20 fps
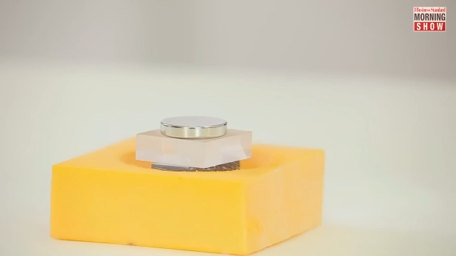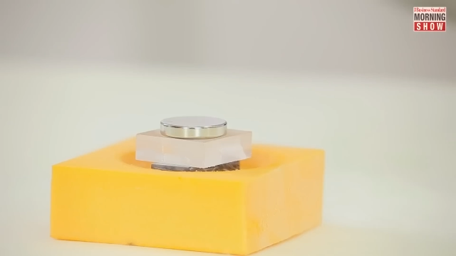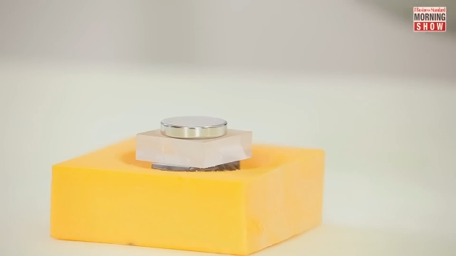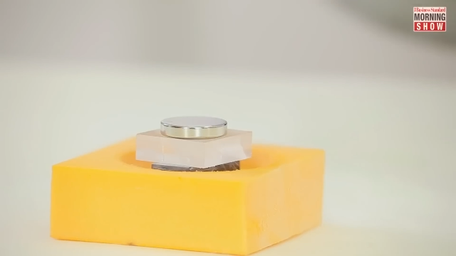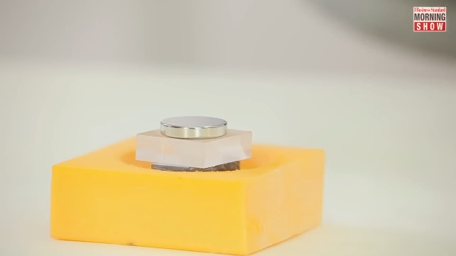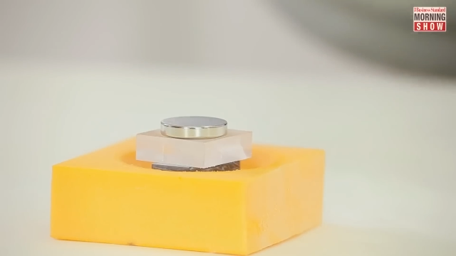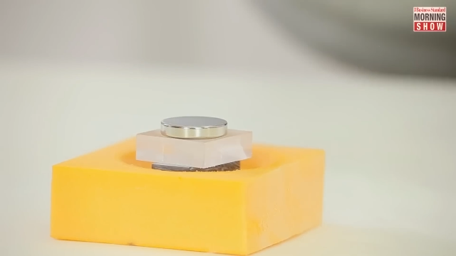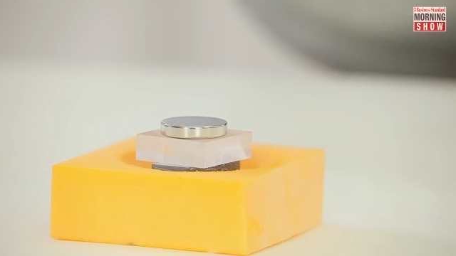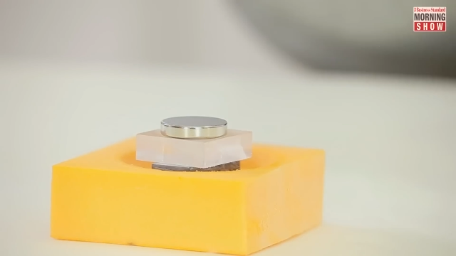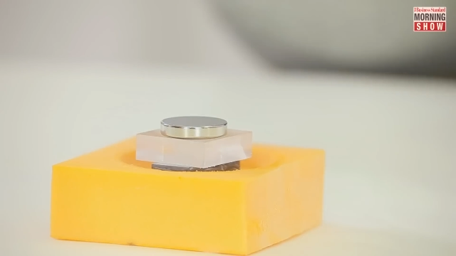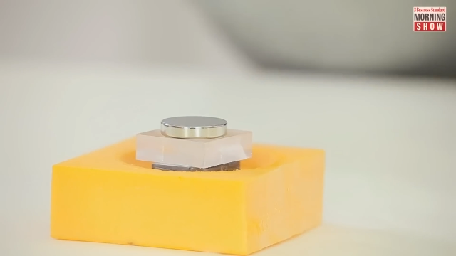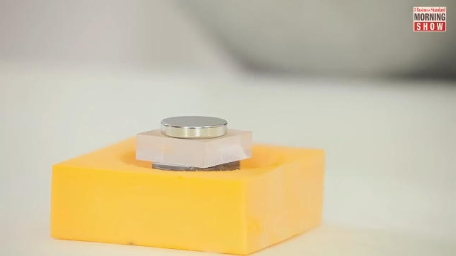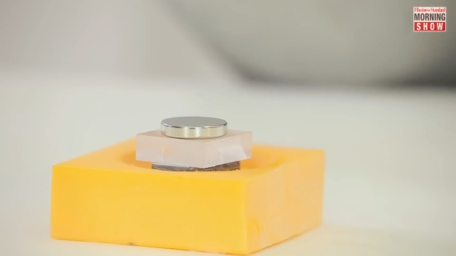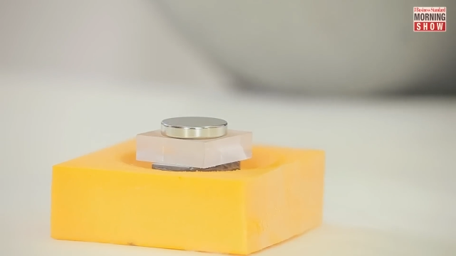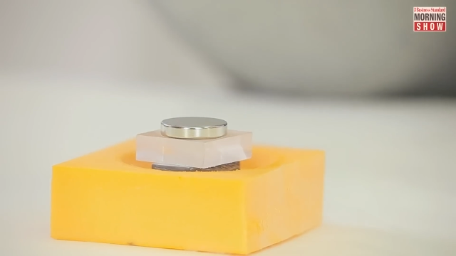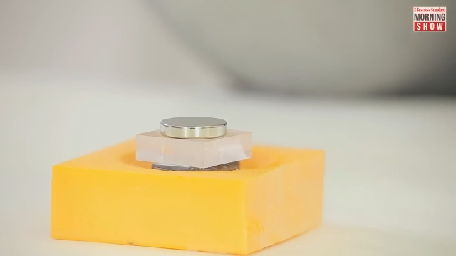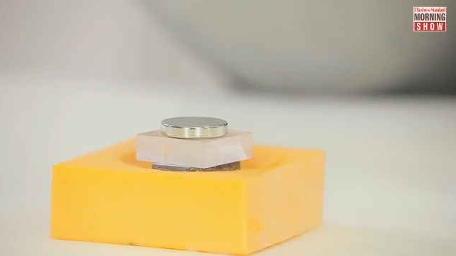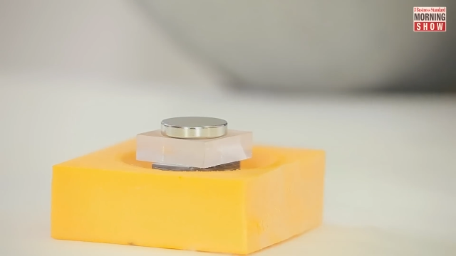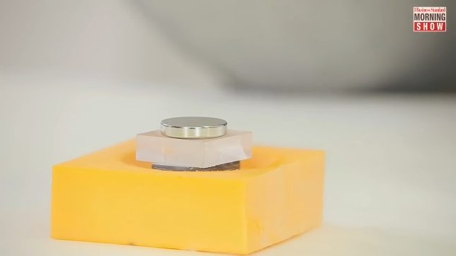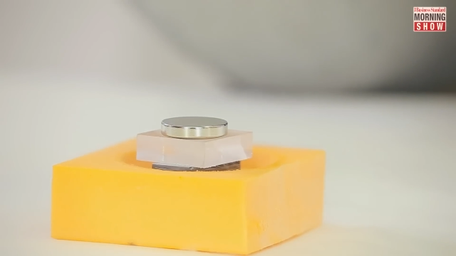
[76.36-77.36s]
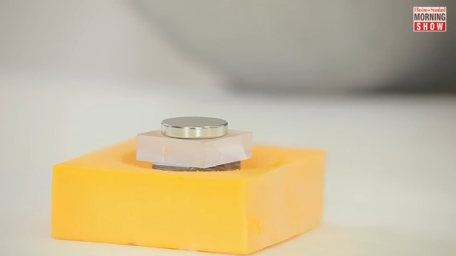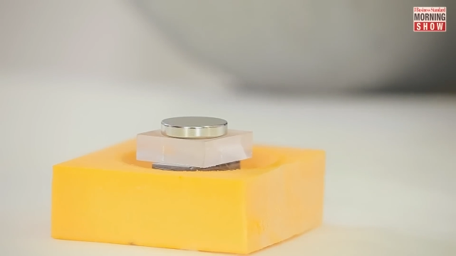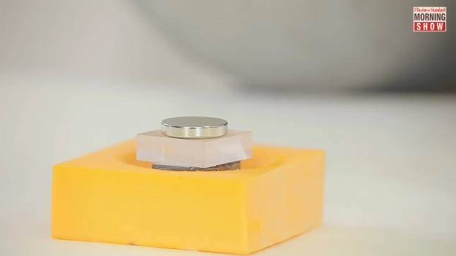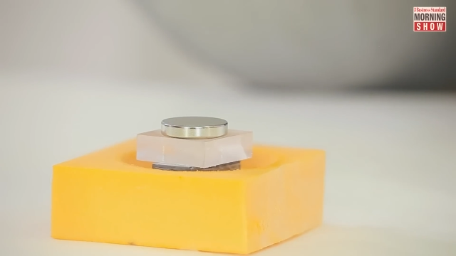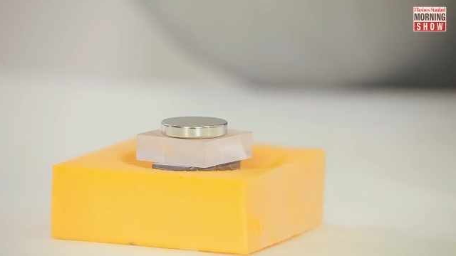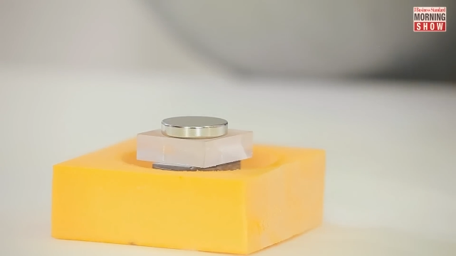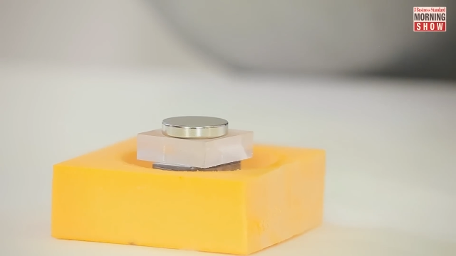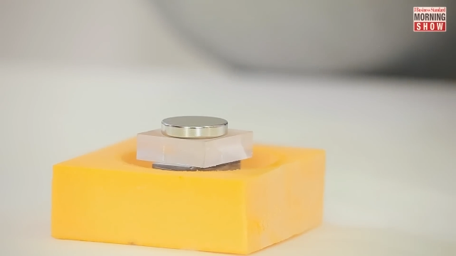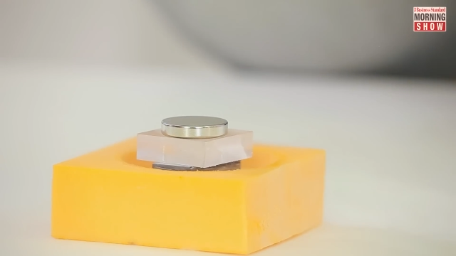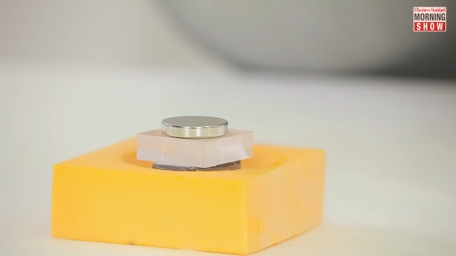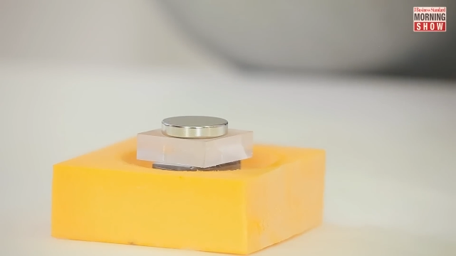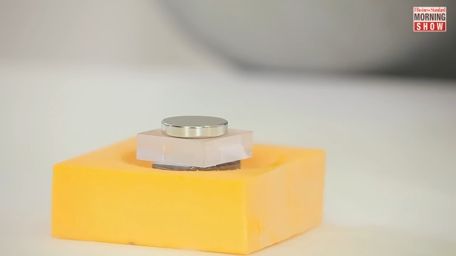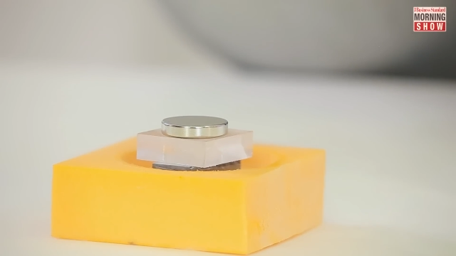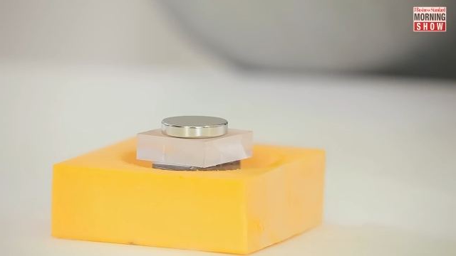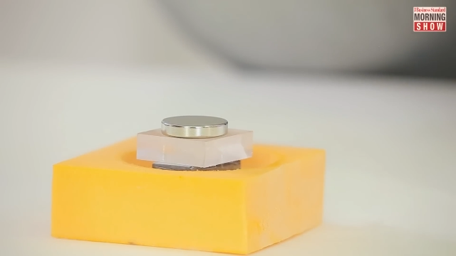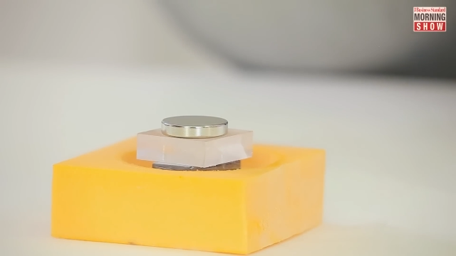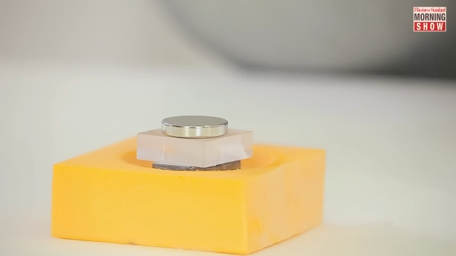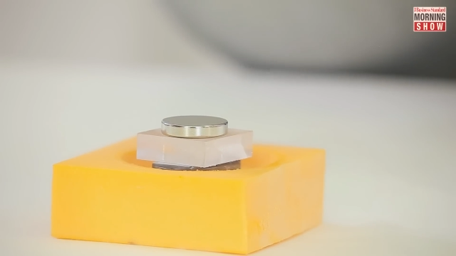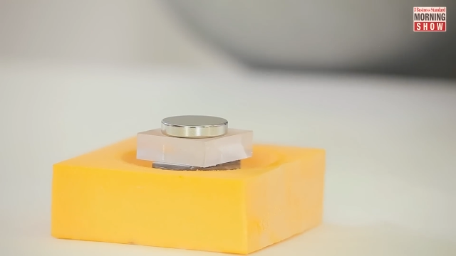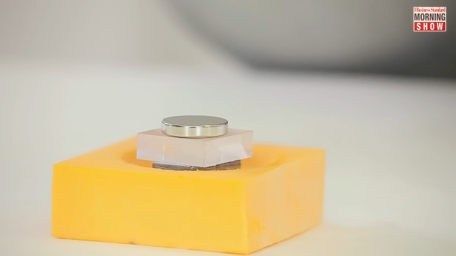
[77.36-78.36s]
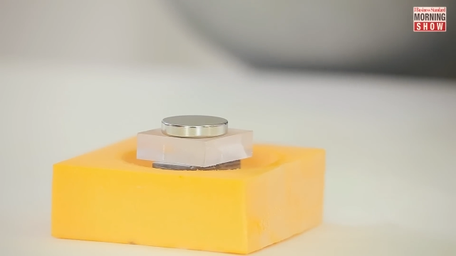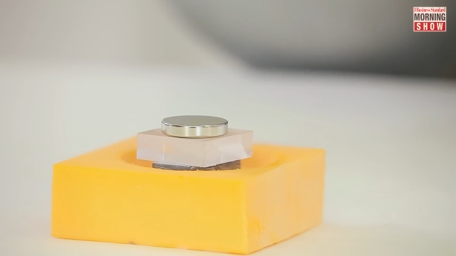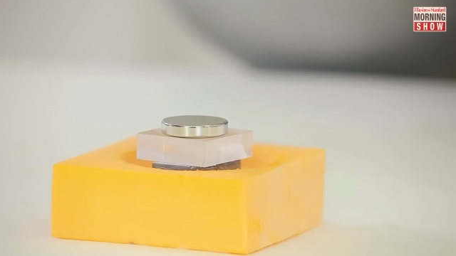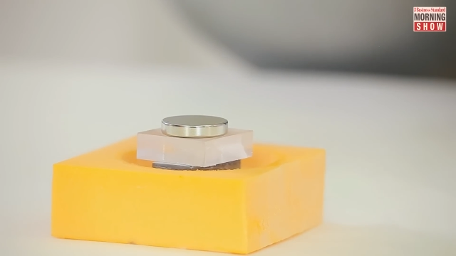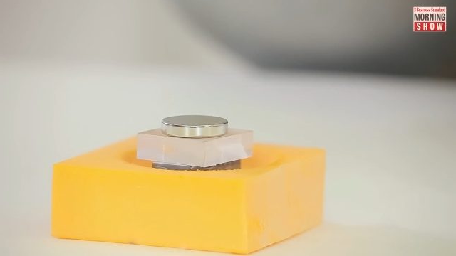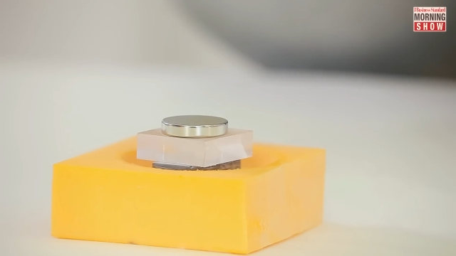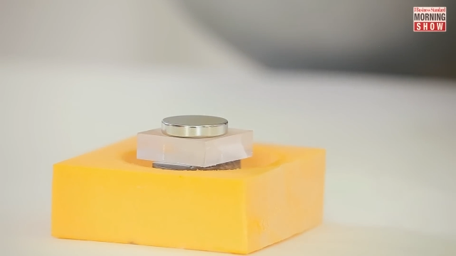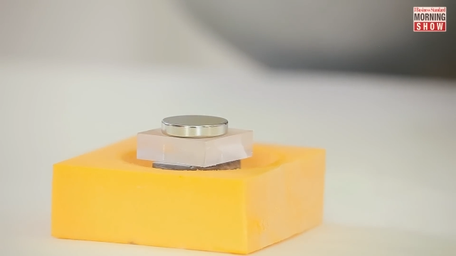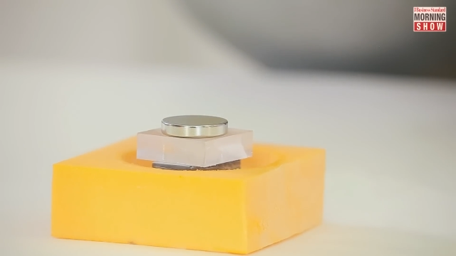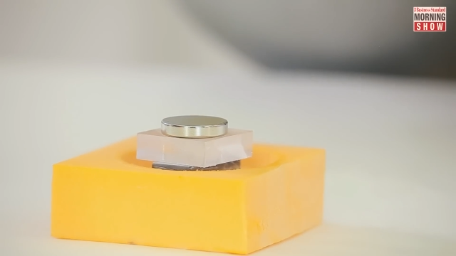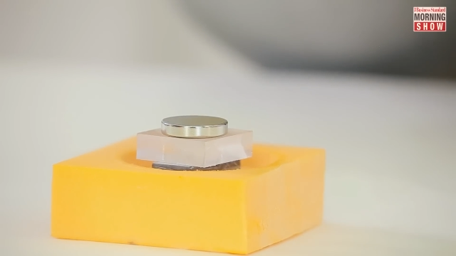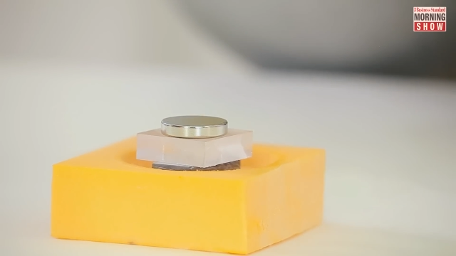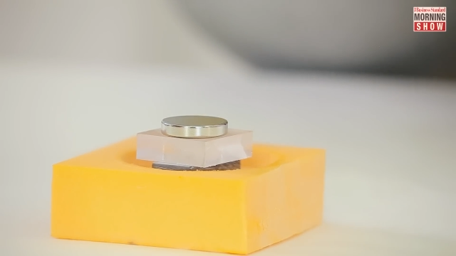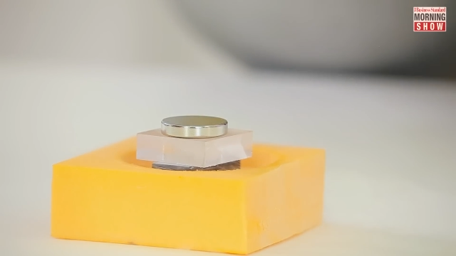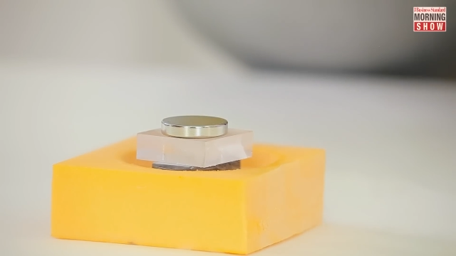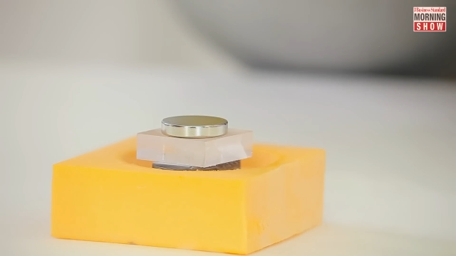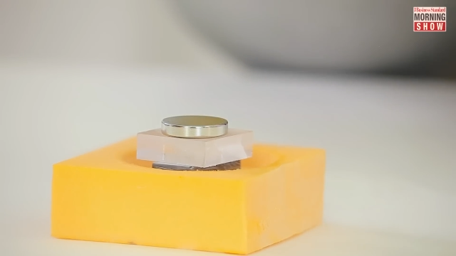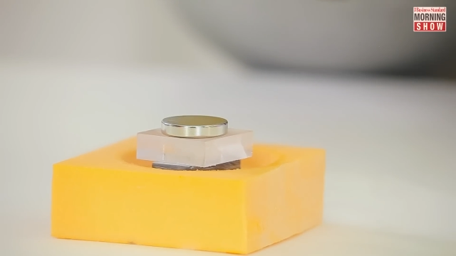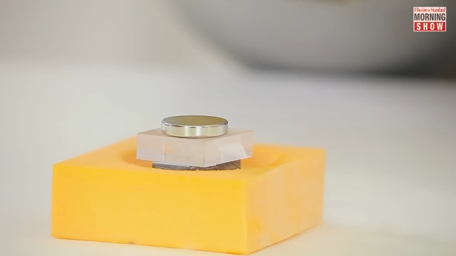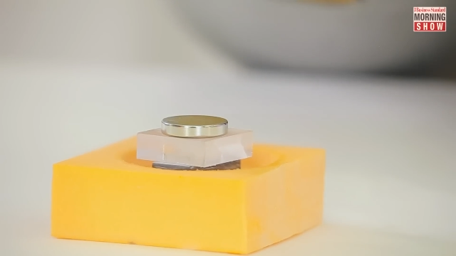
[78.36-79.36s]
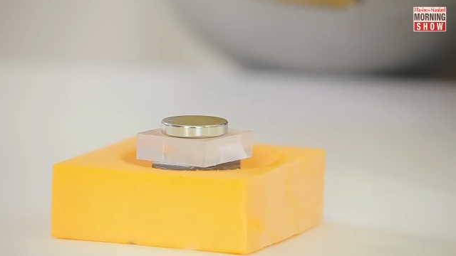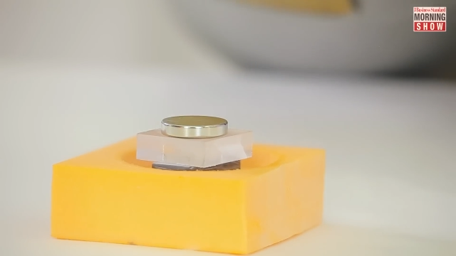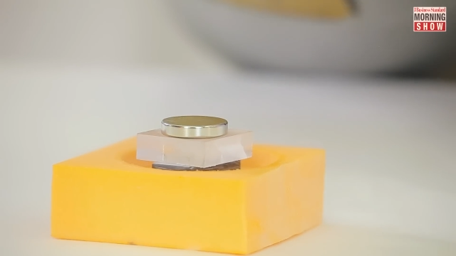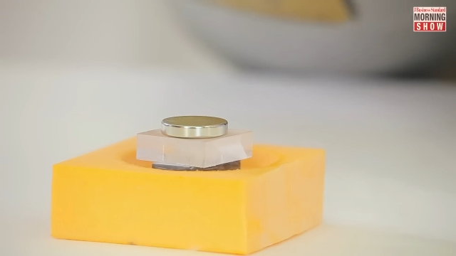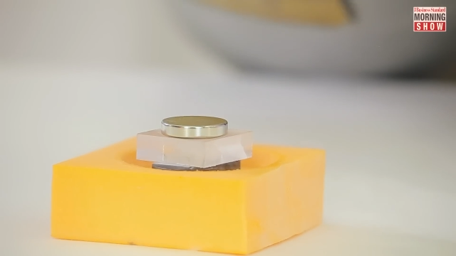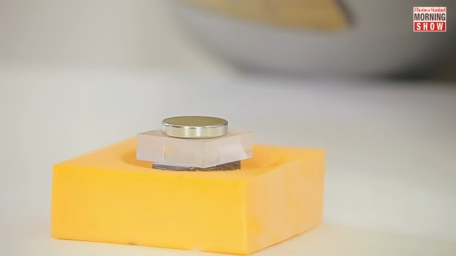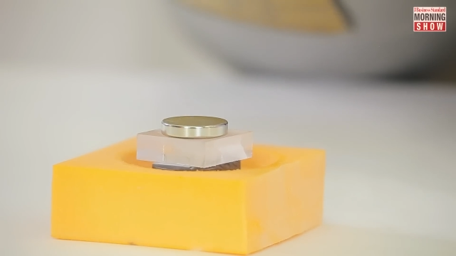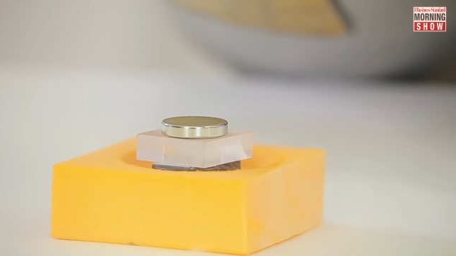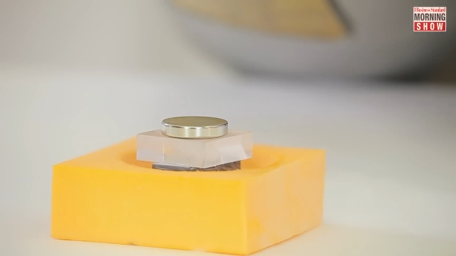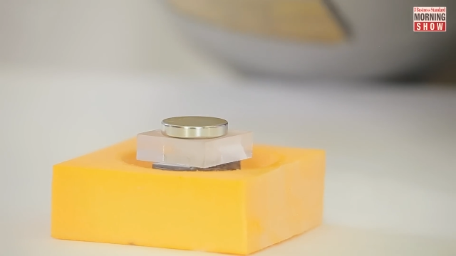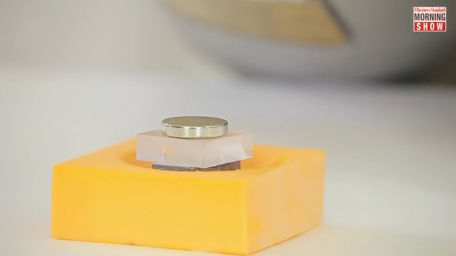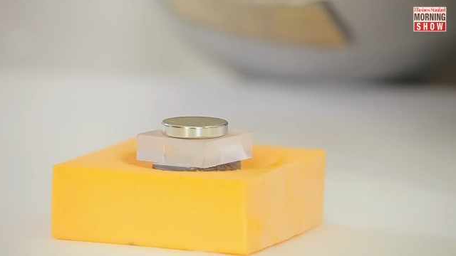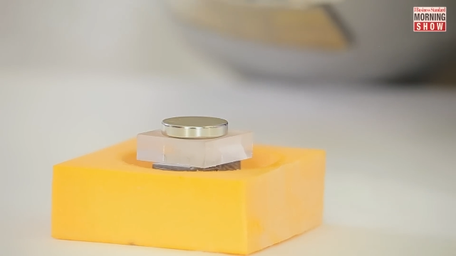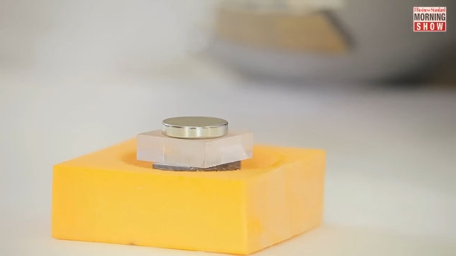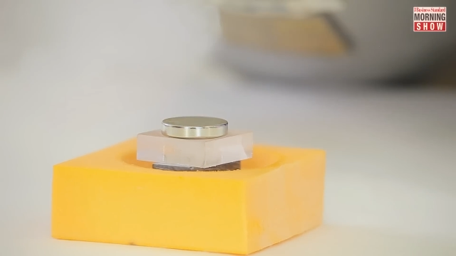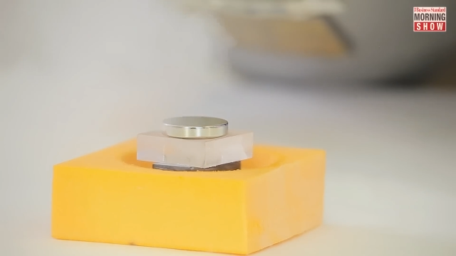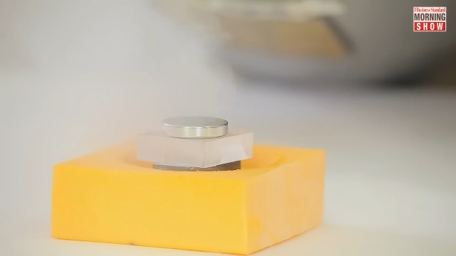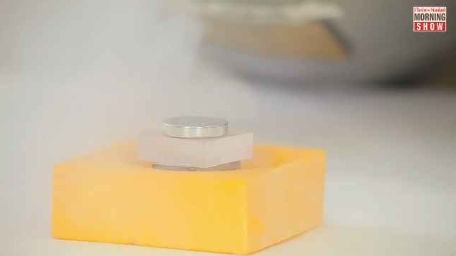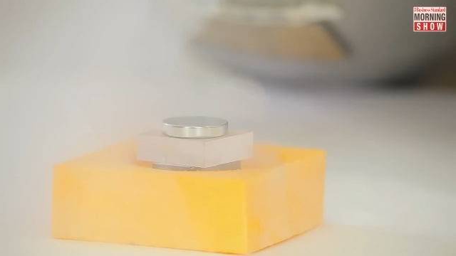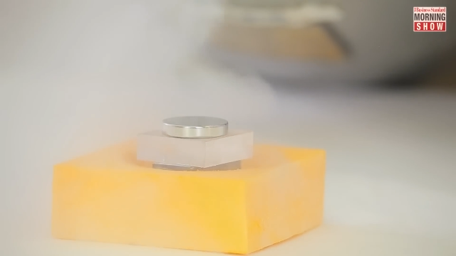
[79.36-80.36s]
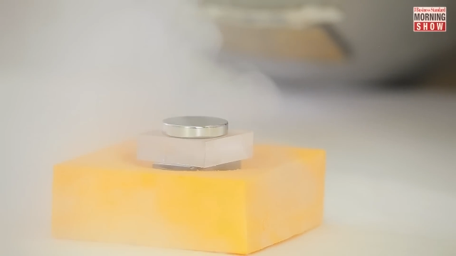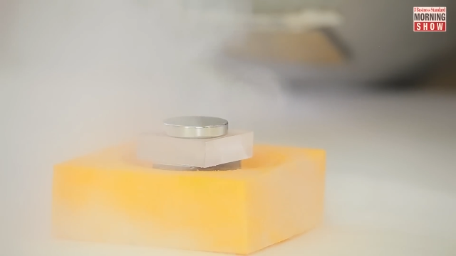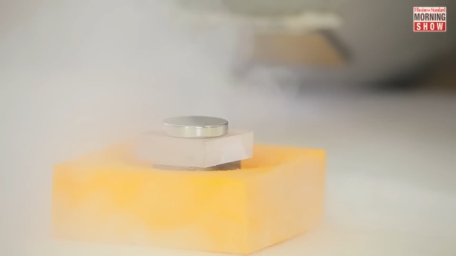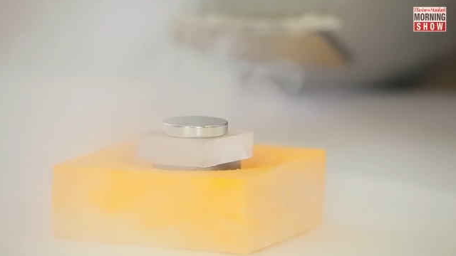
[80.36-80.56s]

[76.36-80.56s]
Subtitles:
(no speaker visible)